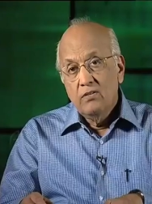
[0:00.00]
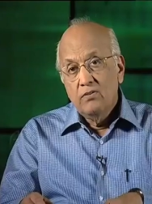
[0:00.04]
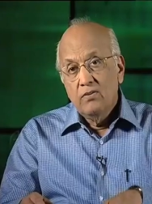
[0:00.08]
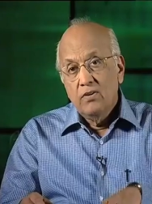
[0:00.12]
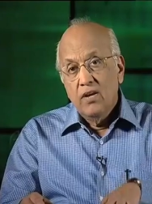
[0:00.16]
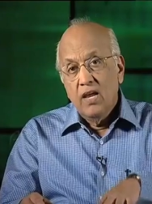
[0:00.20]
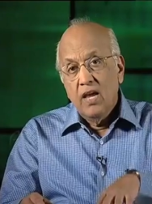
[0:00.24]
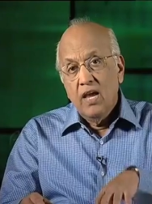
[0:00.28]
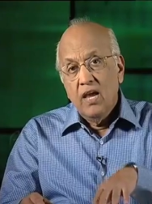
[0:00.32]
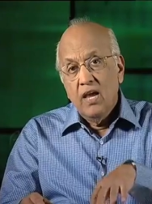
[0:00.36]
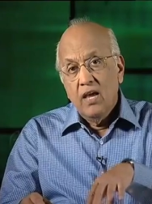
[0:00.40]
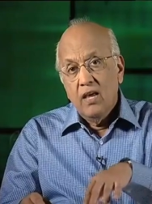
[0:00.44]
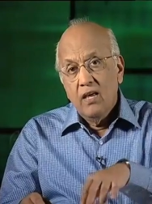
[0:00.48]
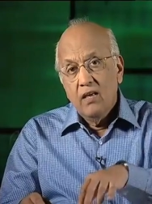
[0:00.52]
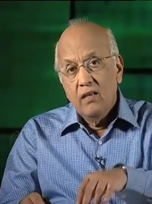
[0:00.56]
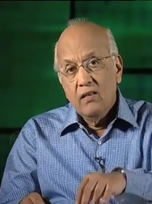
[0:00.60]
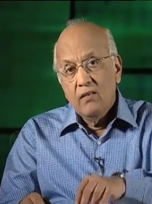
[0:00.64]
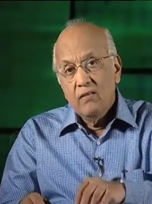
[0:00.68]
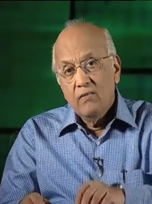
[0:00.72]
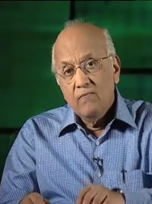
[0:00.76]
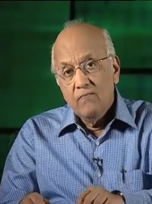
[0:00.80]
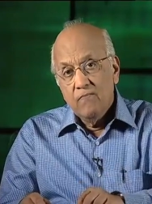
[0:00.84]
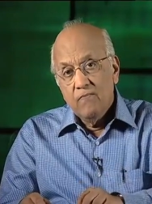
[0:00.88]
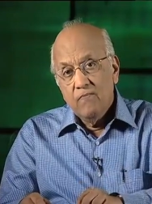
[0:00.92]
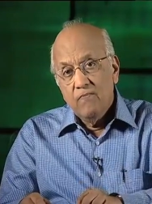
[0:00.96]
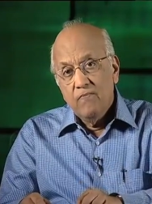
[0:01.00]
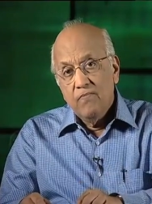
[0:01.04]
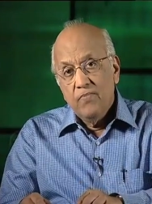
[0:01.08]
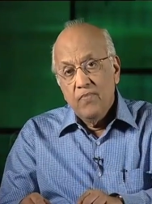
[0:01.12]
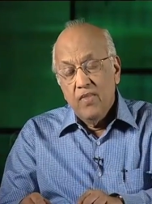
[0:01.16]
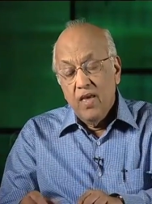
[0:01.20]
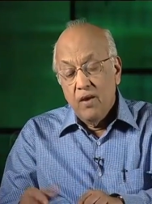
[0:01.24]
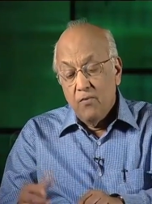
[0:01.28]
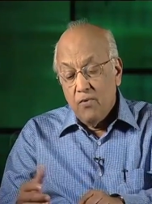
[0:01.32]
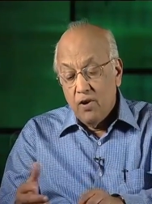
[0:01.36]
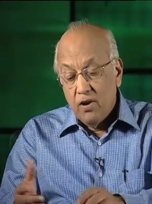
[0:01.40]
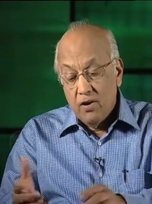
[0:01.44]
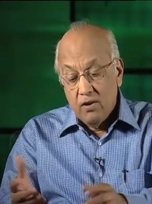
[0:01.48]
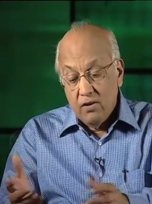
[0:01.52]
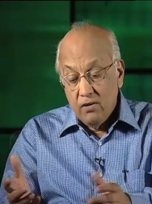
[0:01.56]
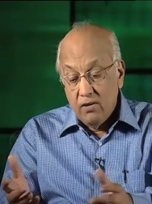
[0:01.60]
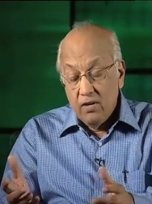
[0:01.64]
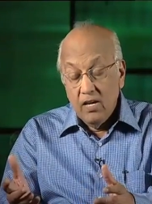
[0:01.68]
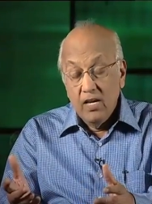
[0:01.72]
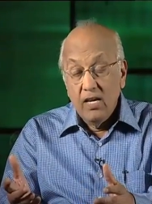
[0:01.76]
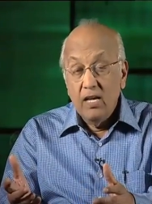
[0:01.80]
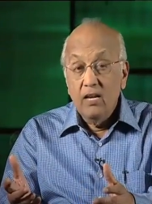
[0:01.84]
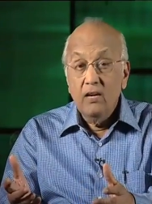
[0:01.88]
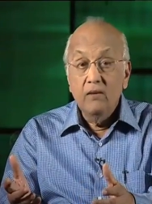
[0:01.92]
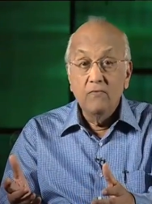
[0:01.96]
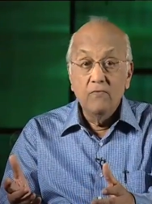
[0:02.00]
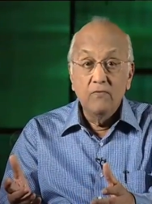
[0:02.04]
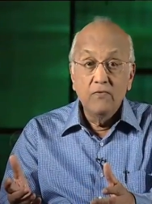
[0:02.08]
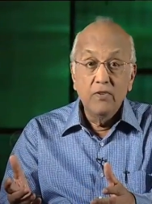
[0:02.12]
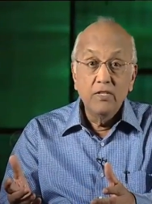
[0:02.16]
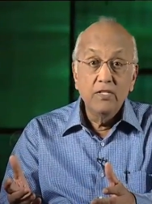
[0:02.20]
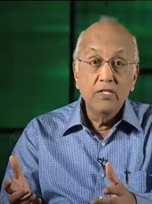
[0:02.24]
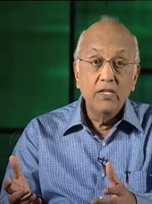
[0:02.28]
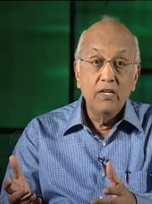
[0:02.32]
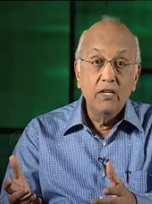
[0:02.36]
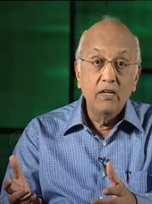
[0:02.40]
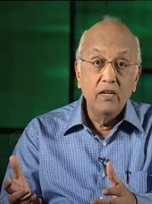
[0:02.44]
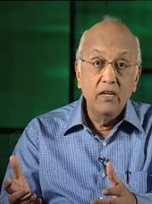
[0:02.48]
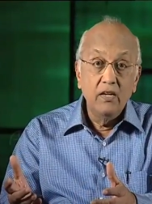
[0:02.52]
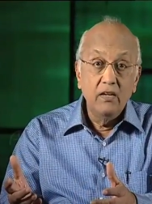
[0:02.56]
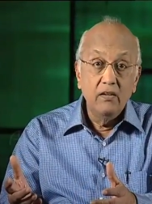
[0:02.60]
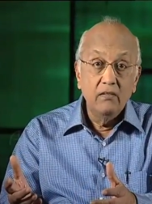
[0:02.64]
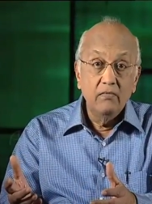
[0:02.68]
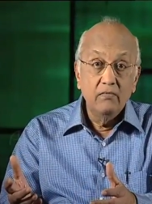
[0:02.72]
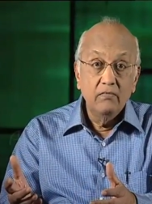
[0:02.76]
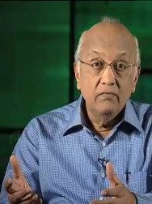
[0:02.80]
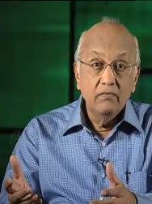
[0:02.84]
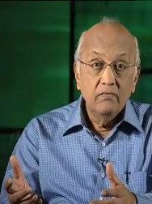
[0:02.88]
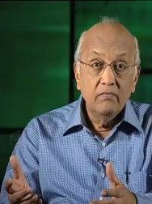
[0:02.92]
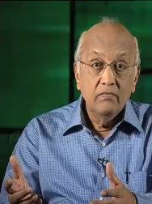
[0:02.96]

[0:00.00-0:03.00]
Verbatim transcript: Today, they wanted to kill him physically.